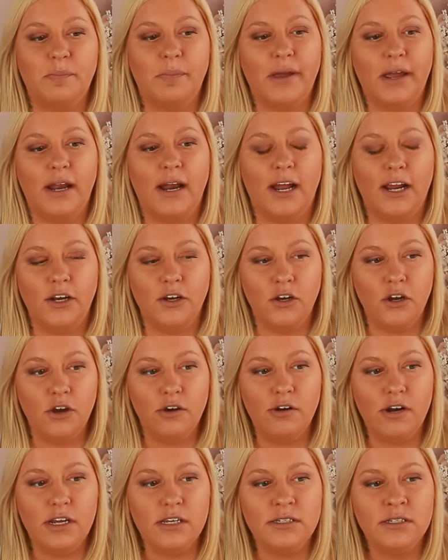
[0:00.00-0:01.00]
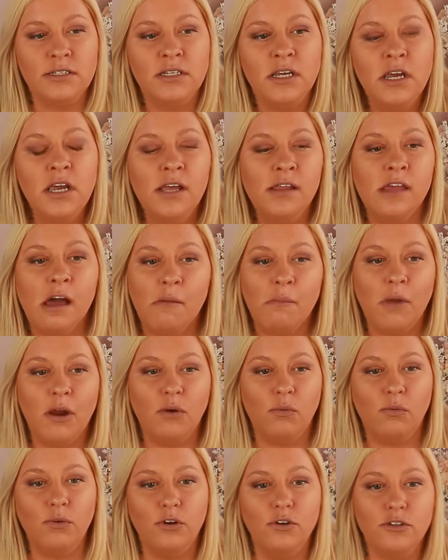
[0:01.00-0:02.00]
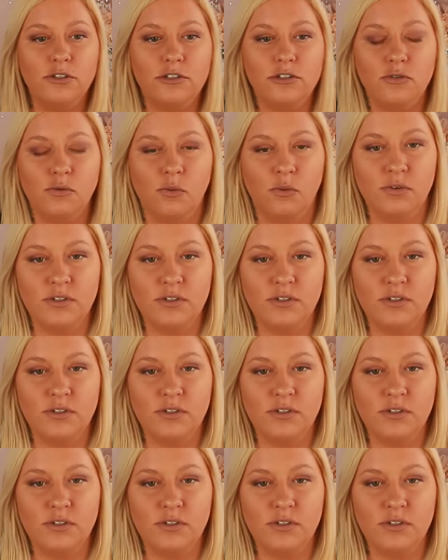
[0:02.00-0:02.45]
but I noticed that my roots